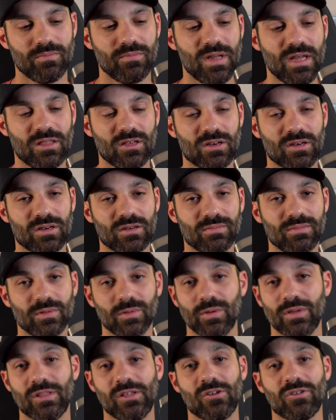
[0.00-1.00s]
either
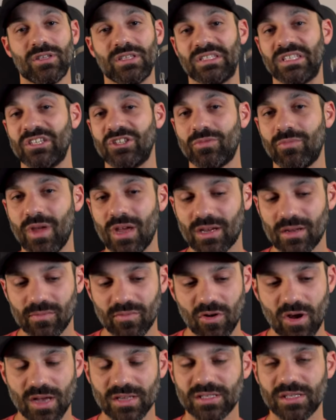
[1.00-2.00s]
with your decision making
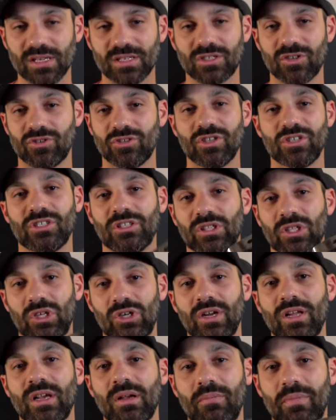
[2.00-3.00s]
process or just
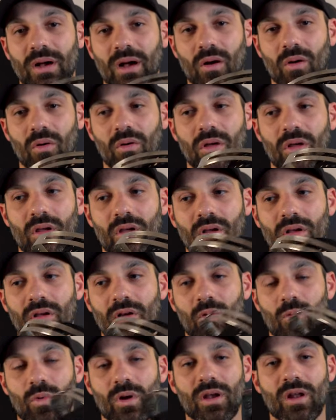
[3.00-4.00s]
learning about
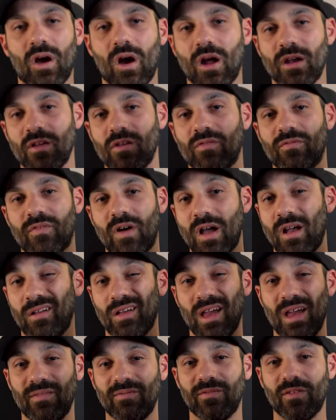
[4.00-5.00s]
what
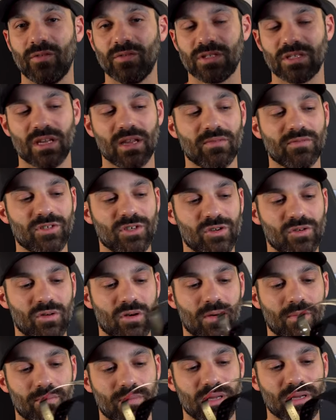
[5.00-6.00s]
audiophile headphones gives
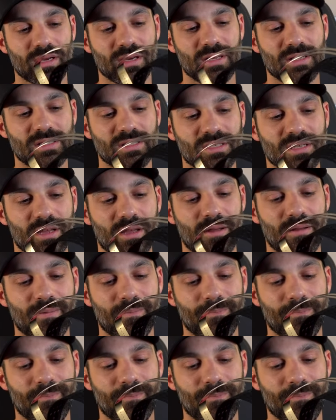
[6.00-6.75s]
you because